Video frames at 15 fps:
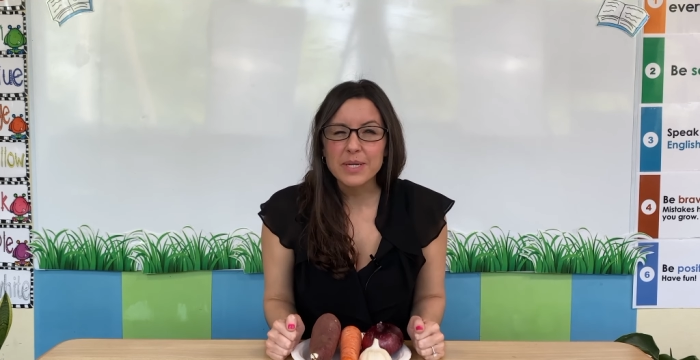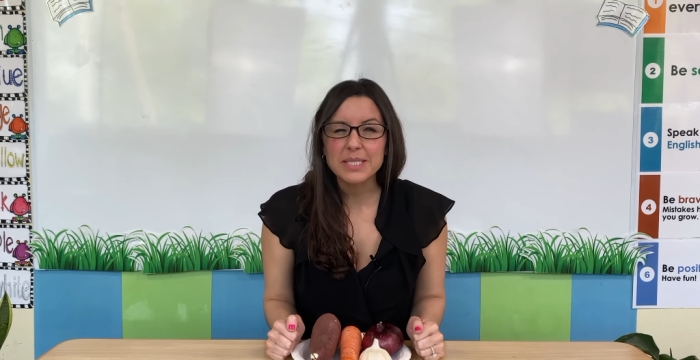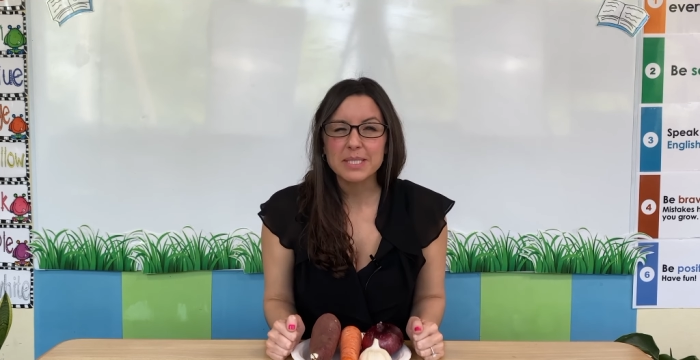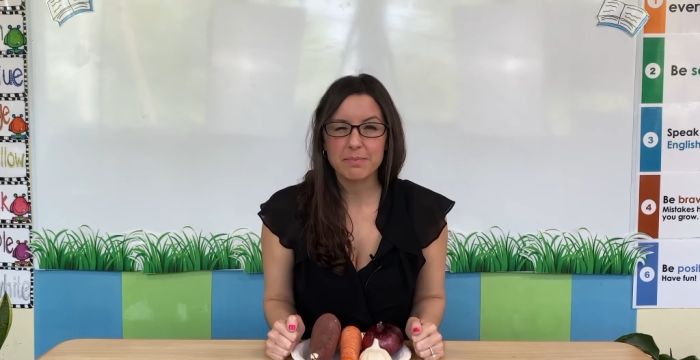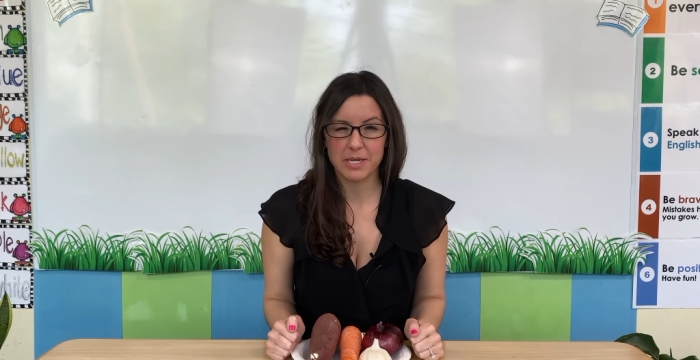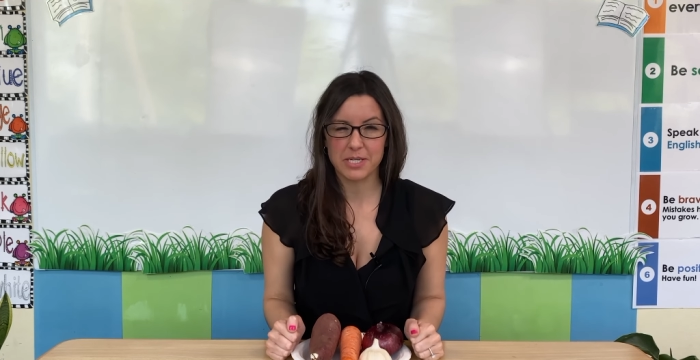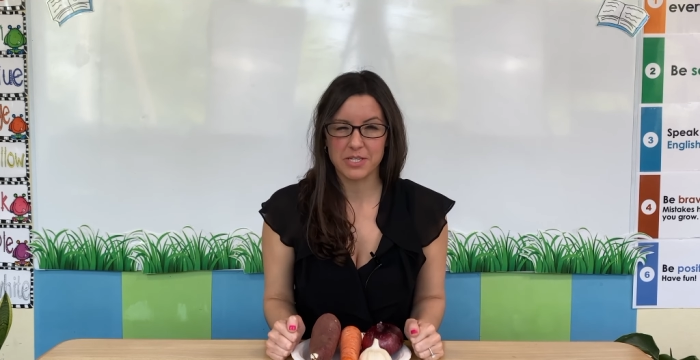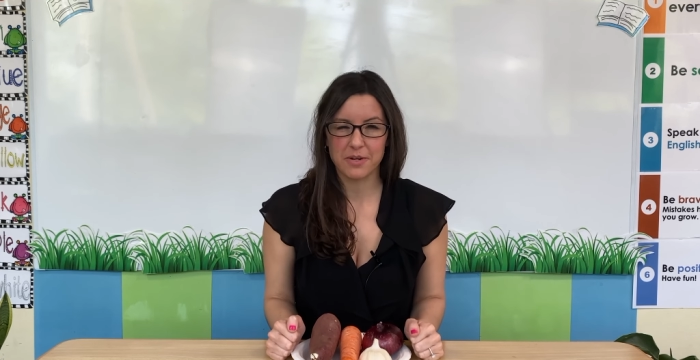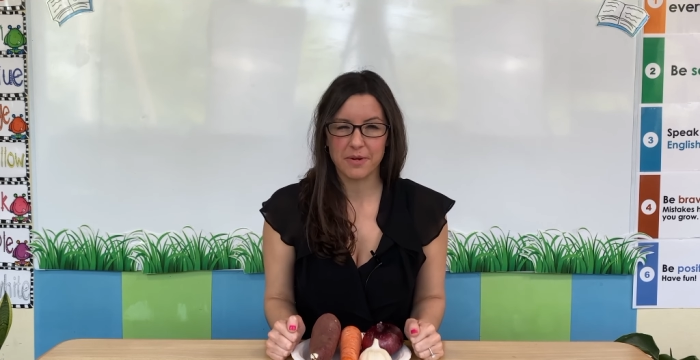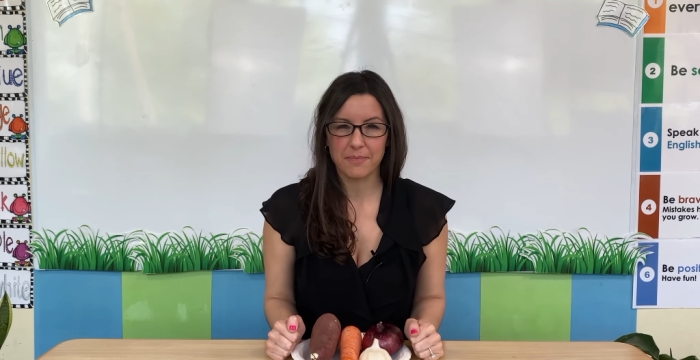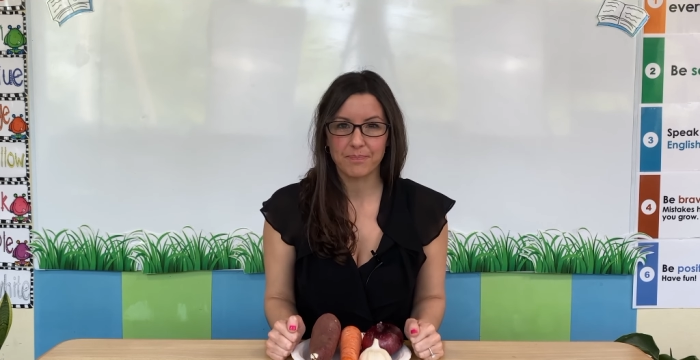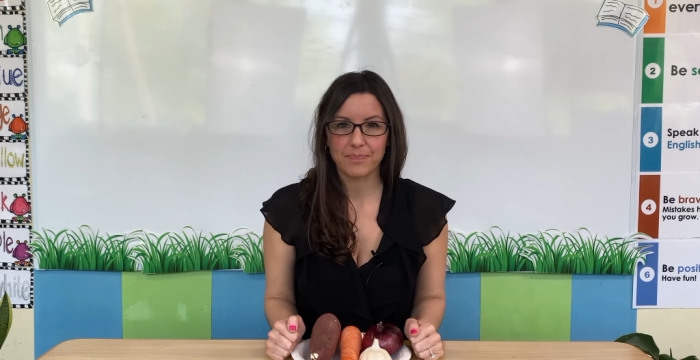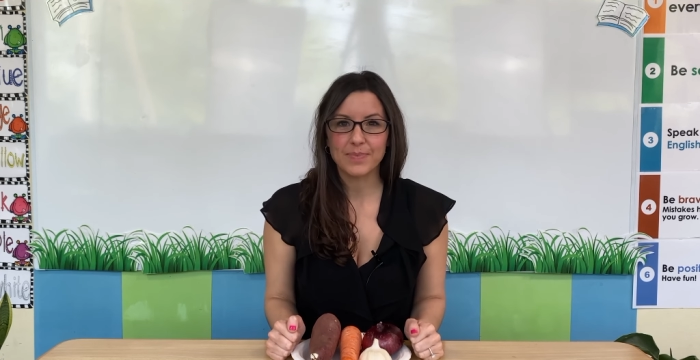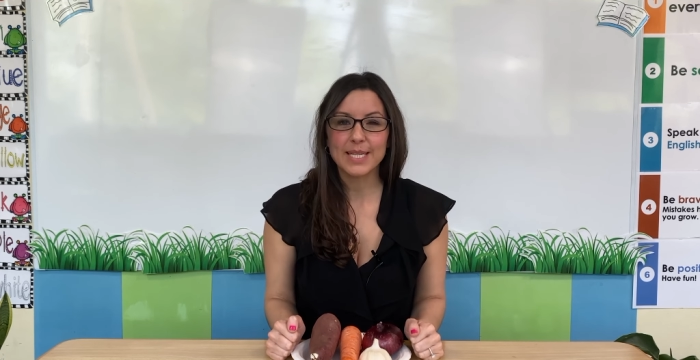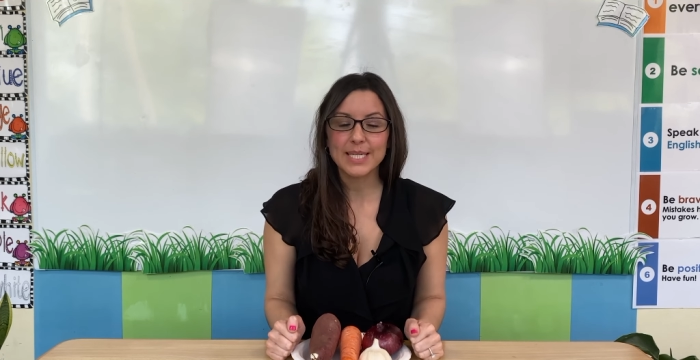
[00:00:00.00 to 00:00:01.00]
special.
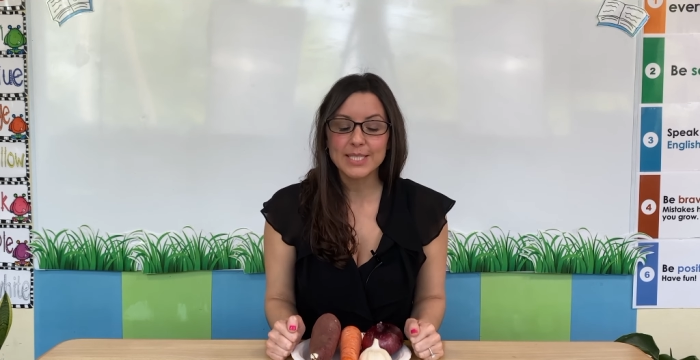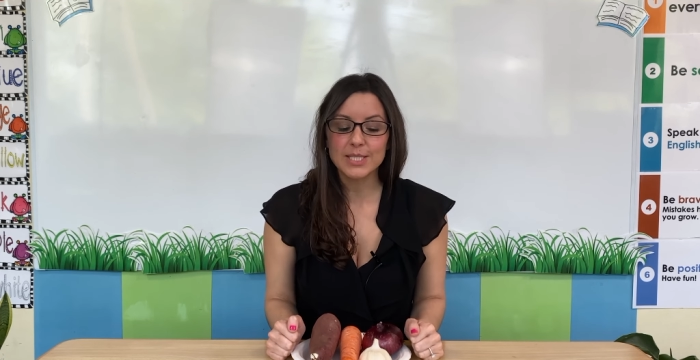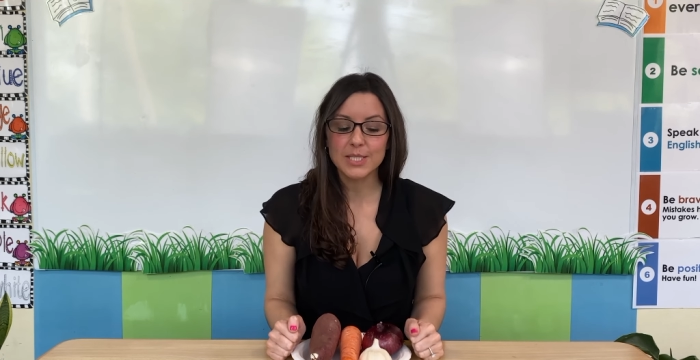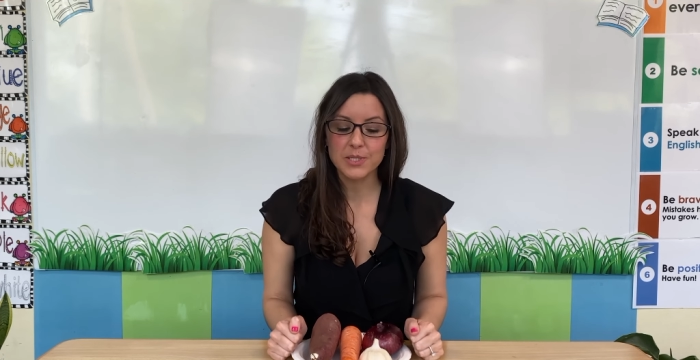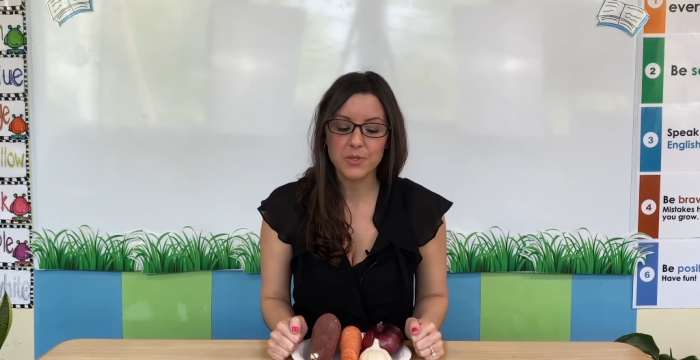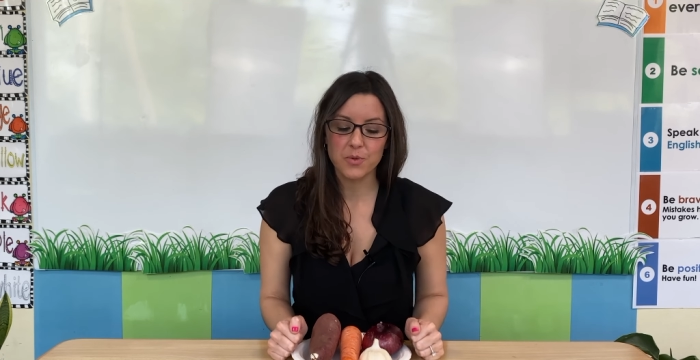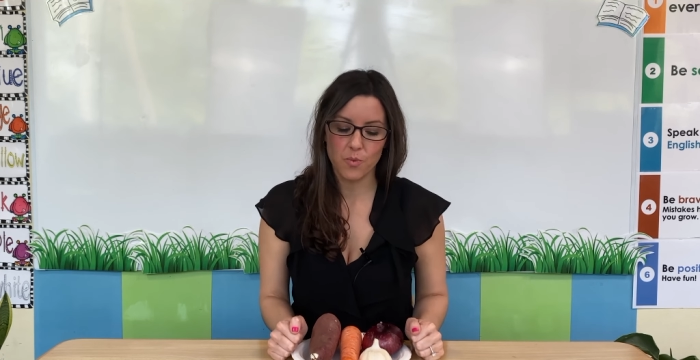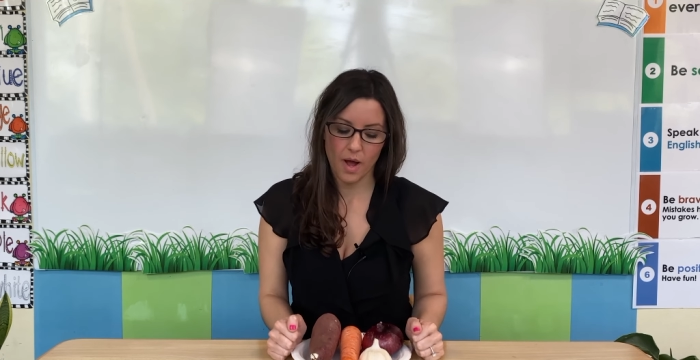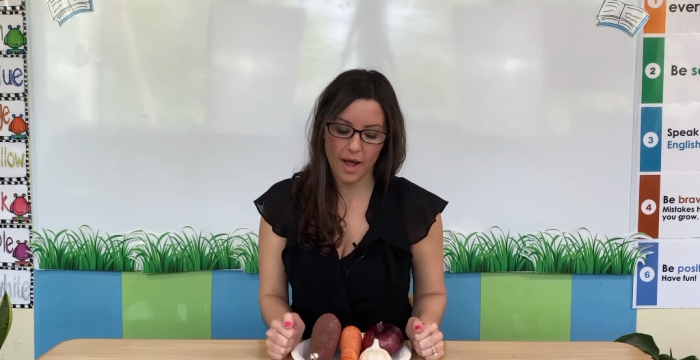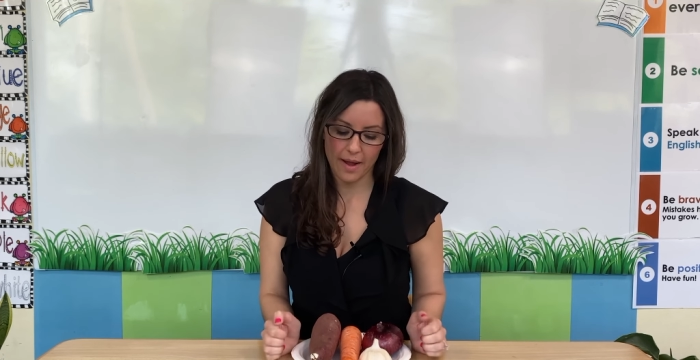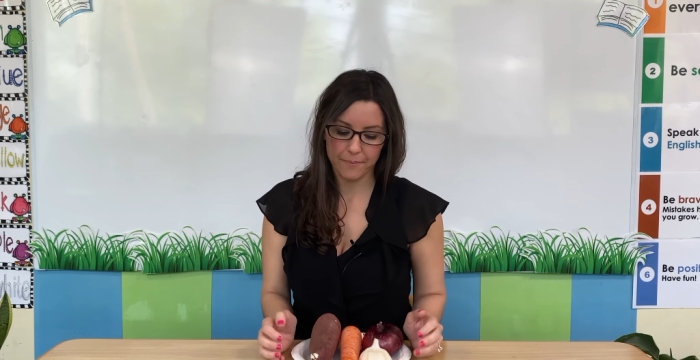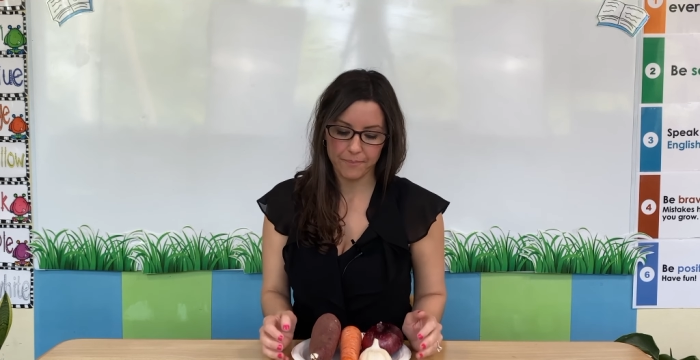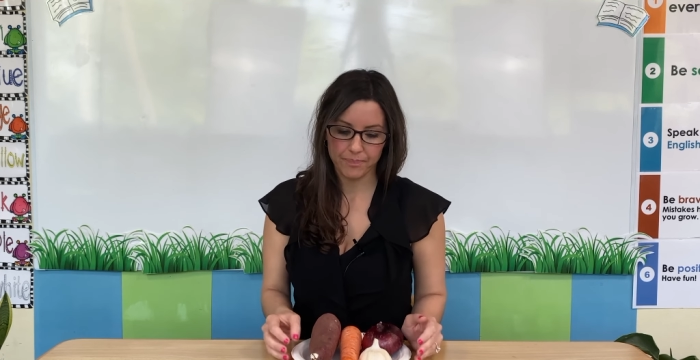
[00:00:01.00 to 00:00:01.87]
Let's learn why.